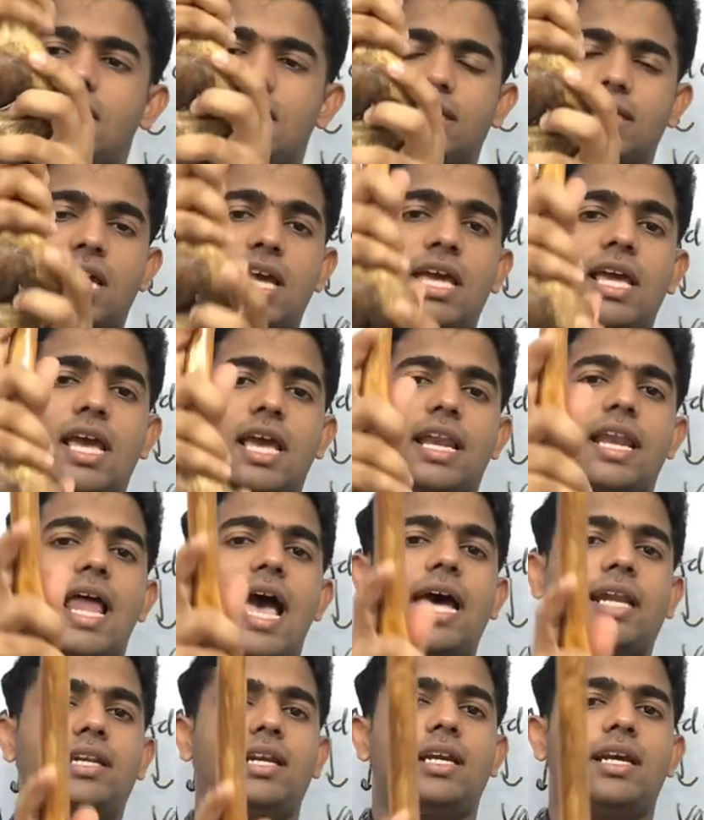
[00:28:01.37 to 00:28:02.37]
in the
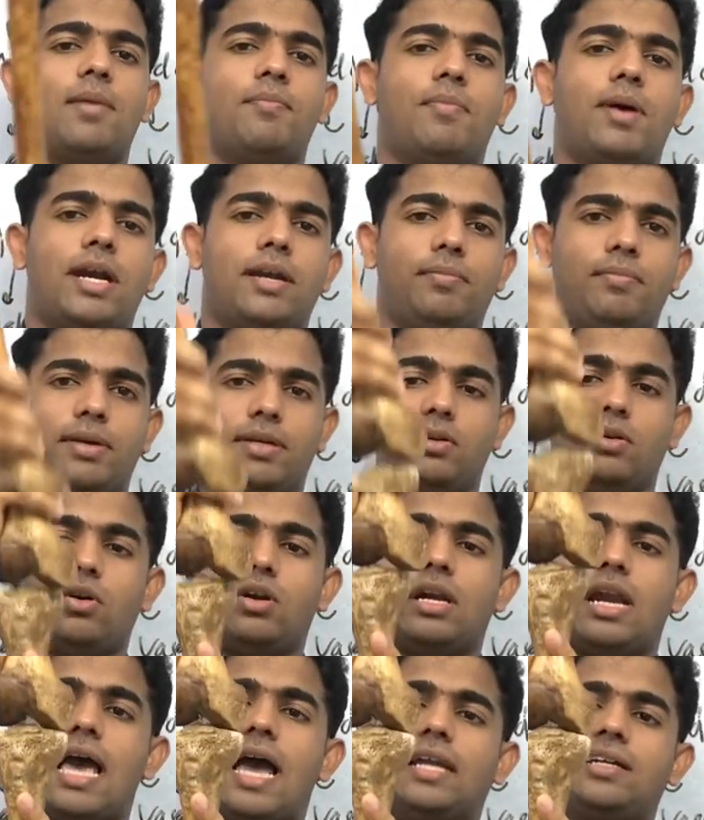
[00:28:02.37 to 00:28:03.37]
lateral compartment or
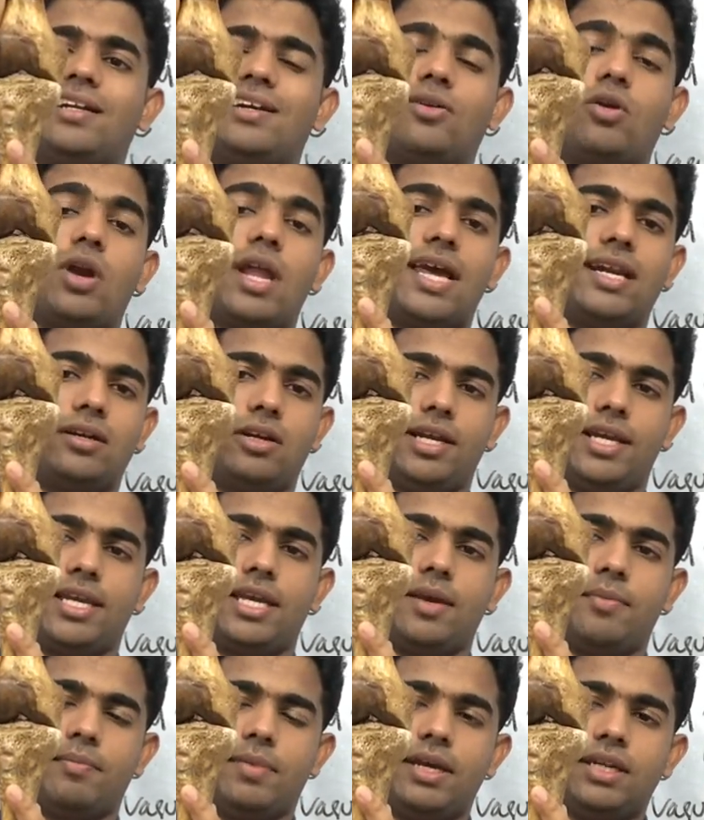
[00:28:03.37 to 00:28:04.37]
lateral collateral
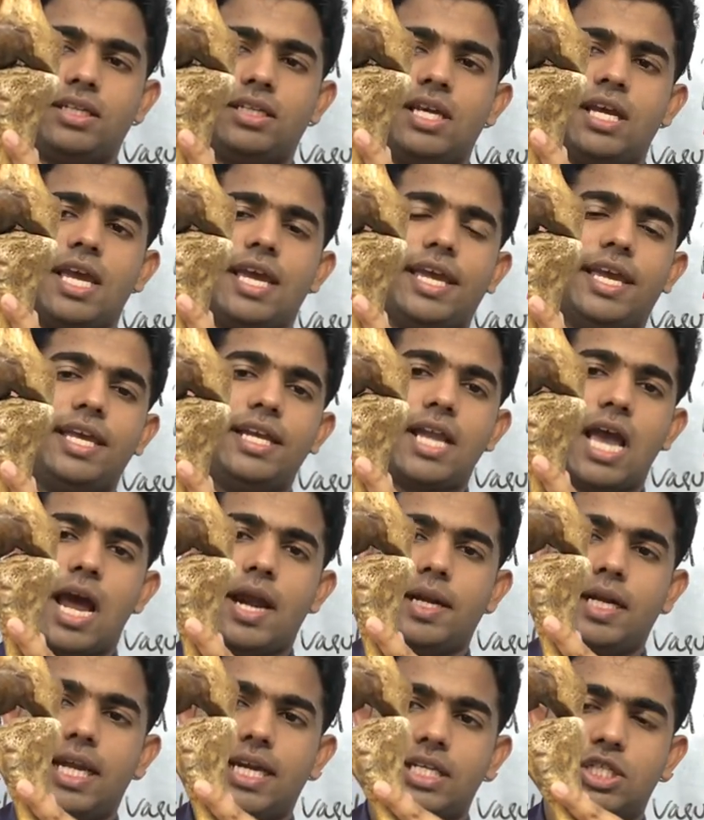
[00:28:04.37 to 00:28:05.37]
ligament in
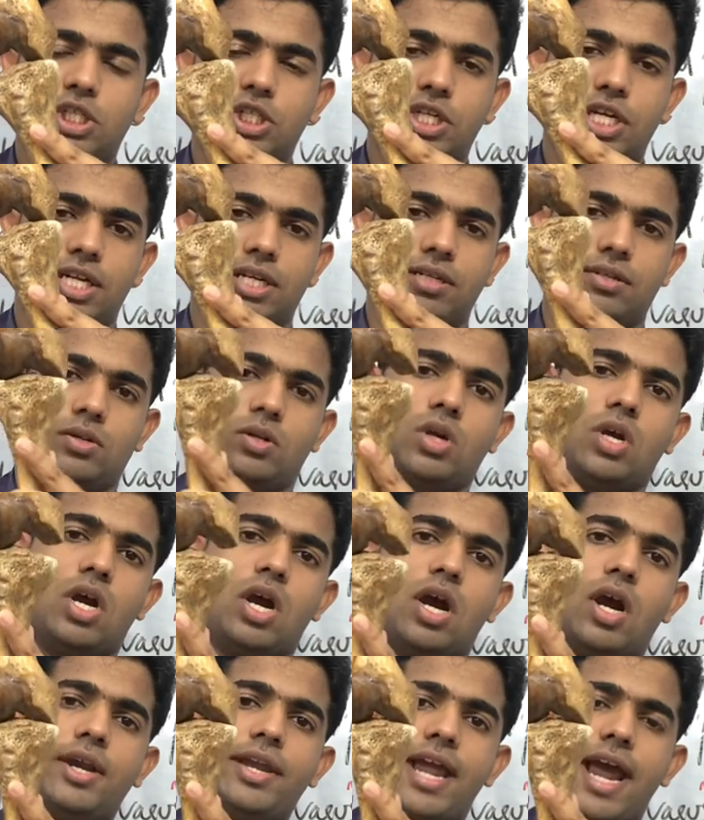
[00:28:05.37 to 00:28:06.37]
abduction,
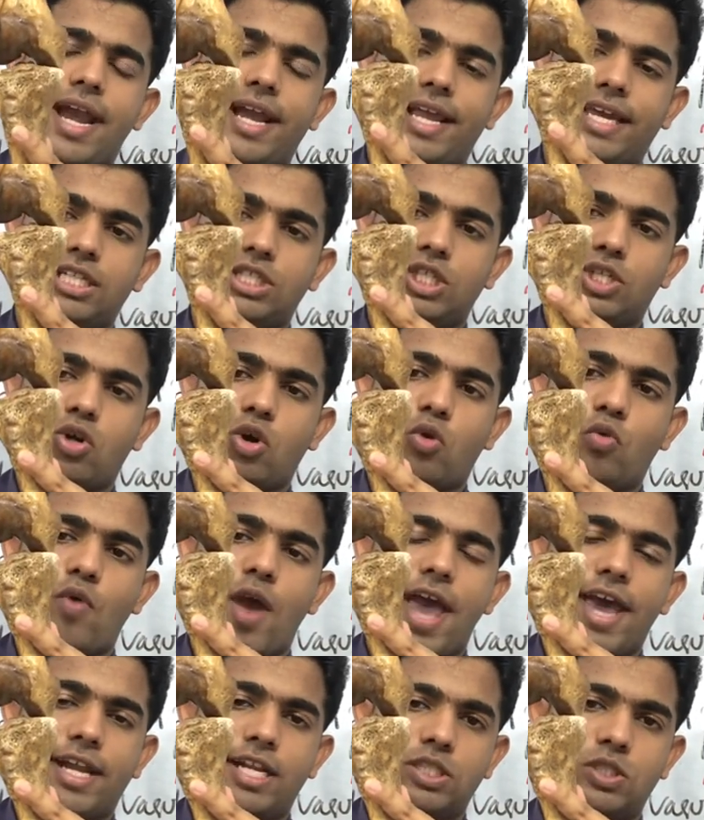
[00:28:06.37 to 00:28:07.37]
or
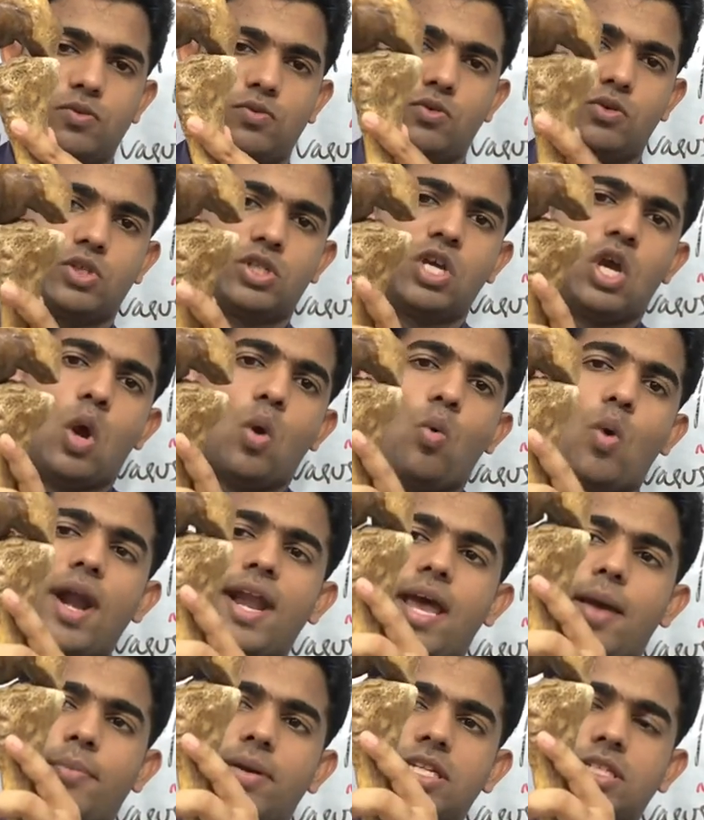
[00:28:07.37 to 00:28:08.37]
varus force, what
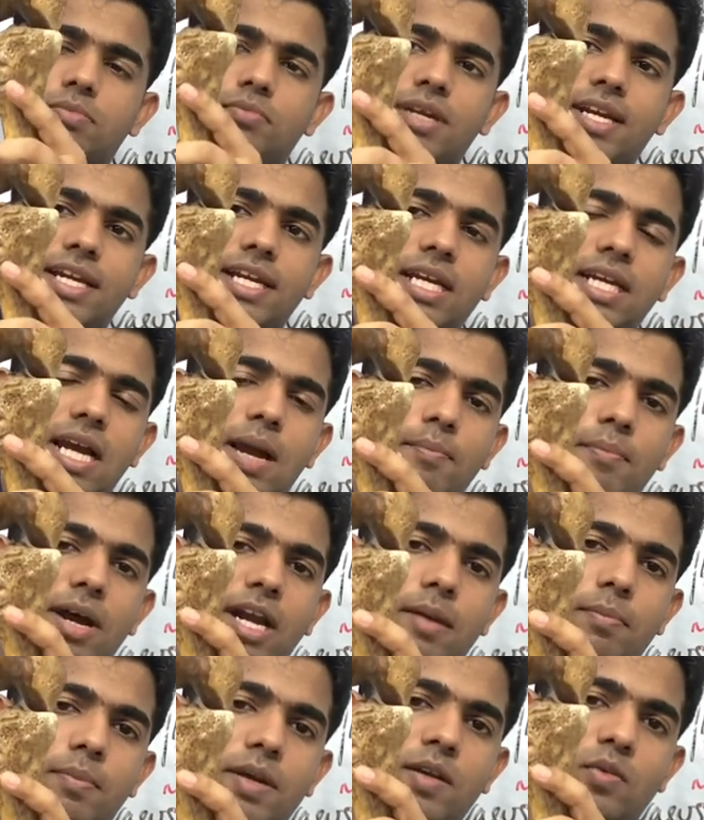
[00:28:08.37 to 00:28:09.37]
happens, medial
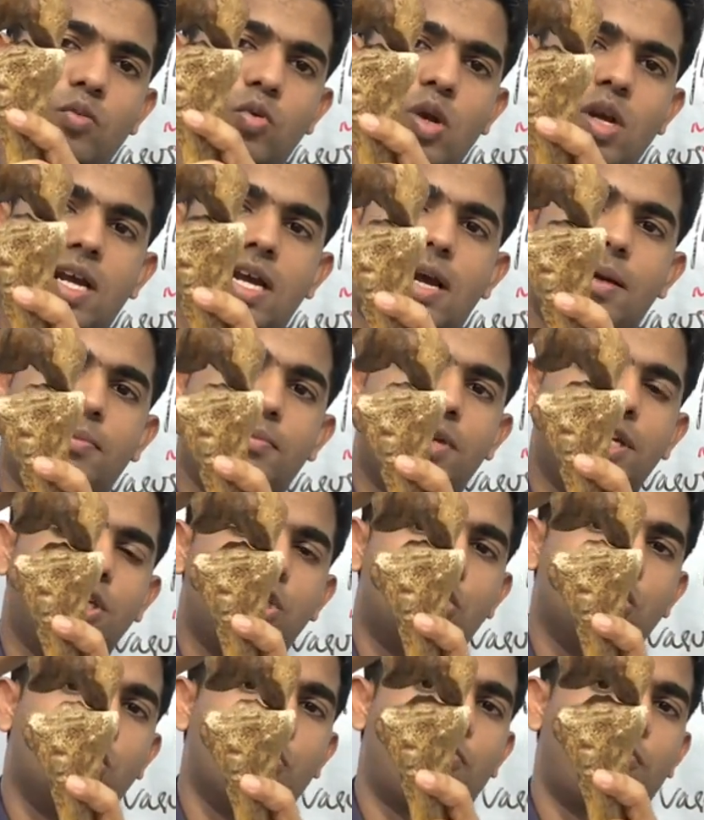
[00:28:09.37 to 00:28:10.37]
compartment will come
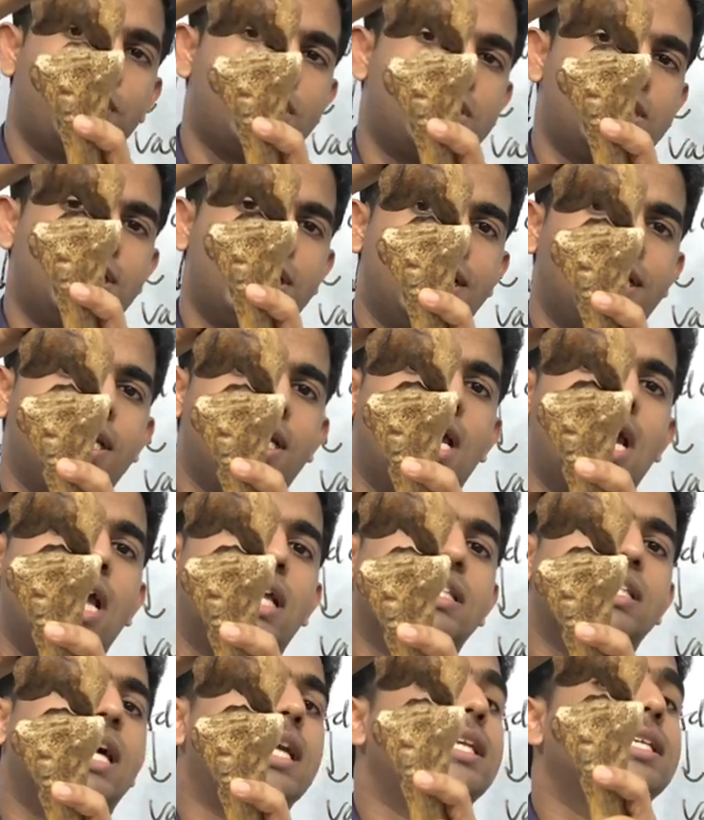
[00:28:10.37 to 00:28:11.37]
into friction,
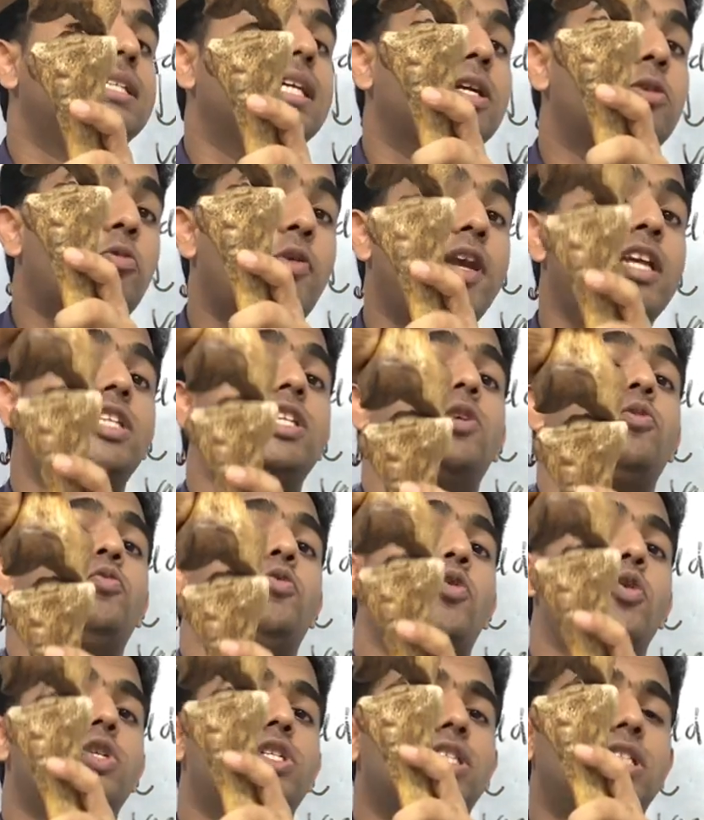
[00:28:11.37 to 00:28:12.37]
that is a greater
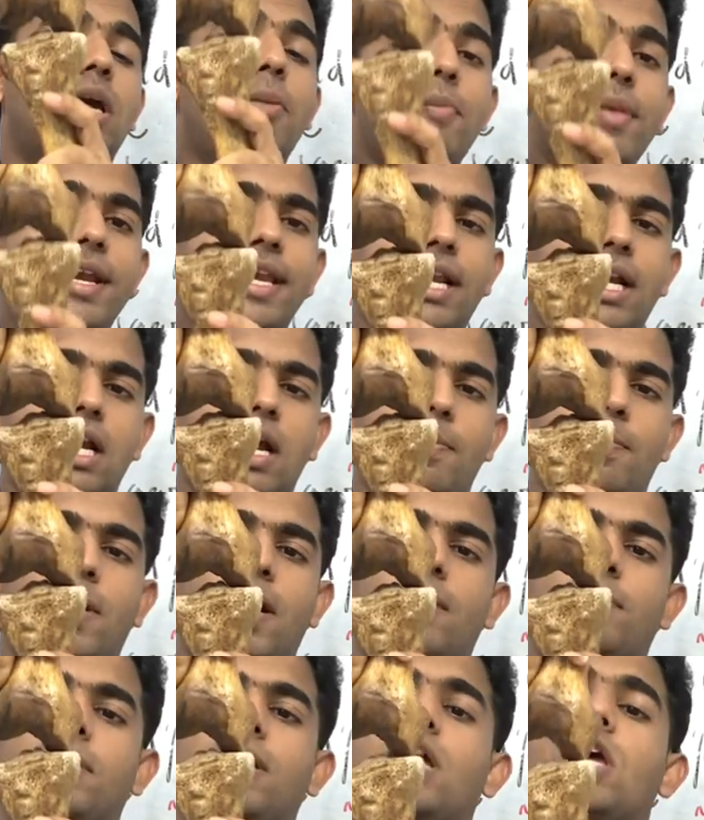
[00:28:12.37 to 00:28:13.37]
force in the medial
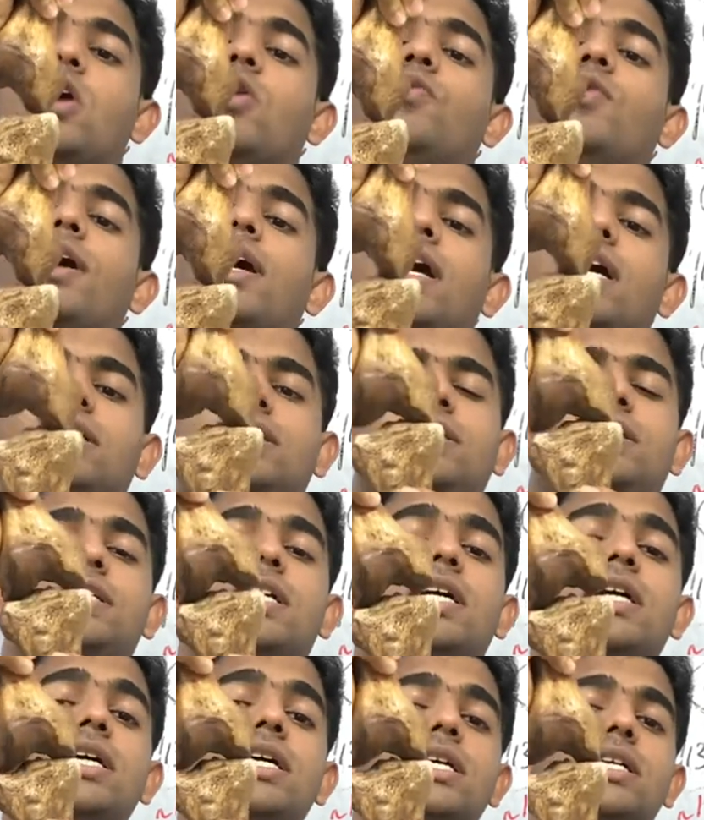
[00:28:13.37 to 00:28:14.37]
compartment, whereas
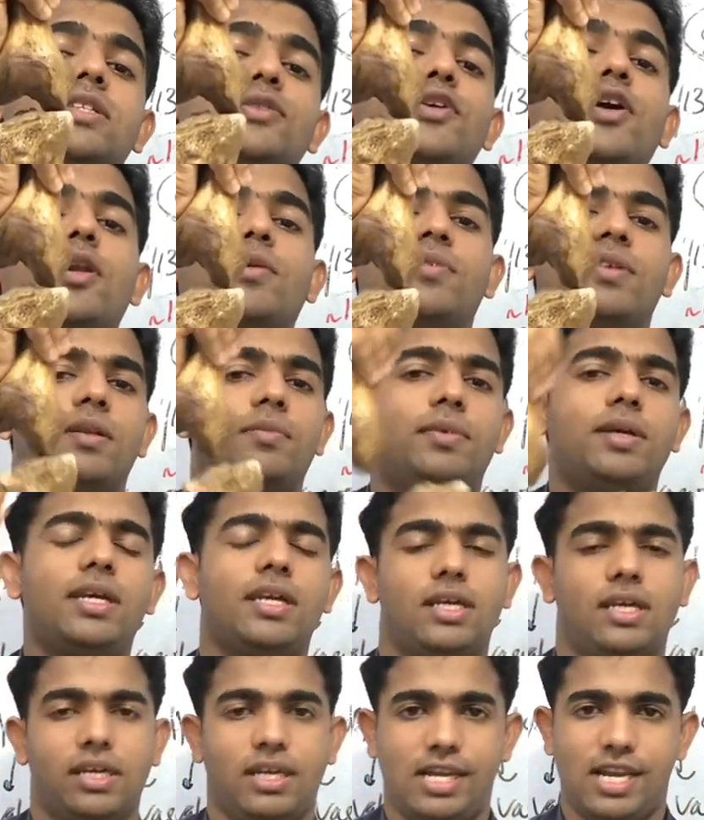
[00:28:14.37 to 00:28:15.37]
here there will be
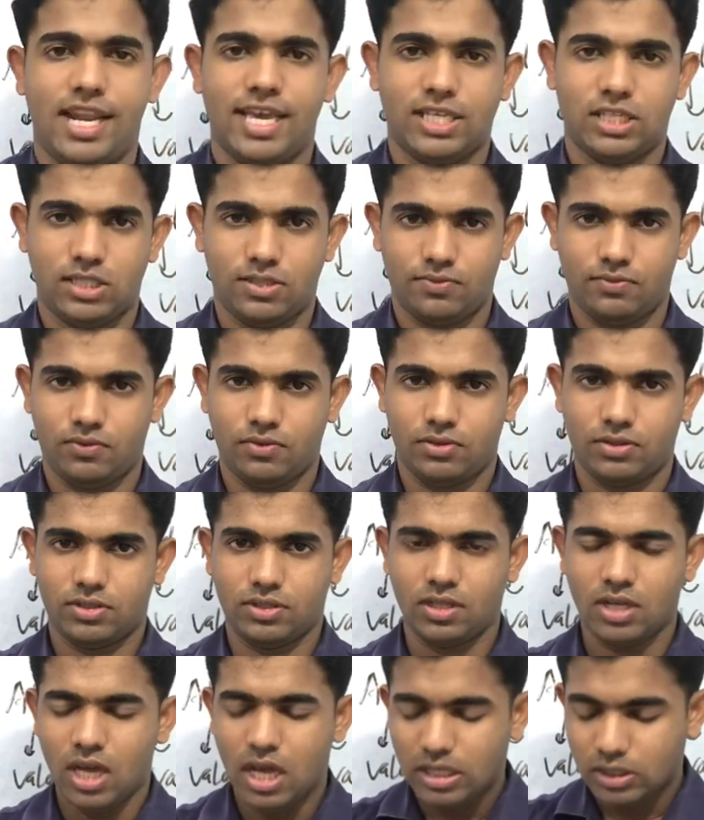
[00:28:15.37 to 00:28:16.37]
less force.
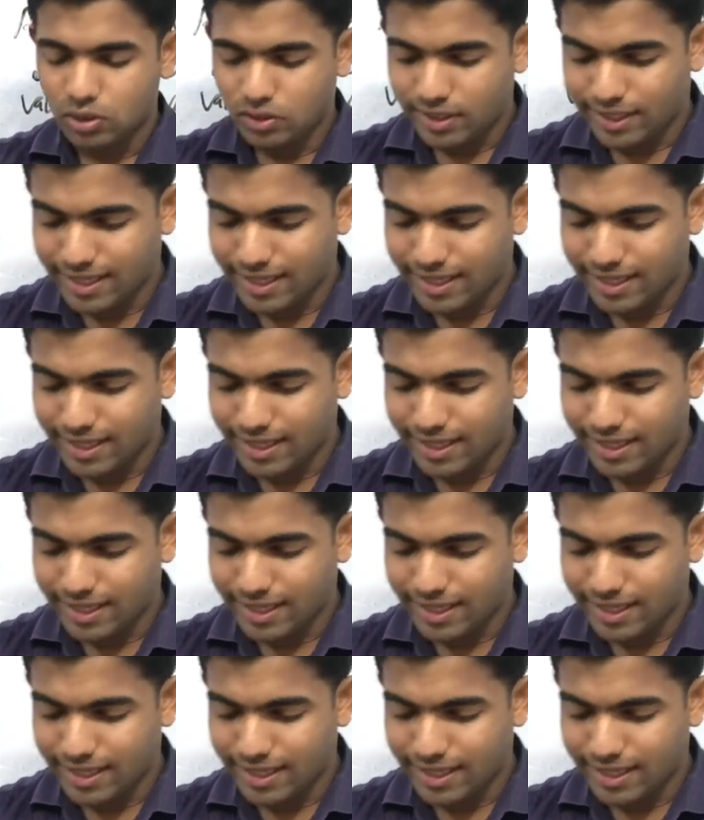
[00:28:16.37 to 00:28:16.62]
So the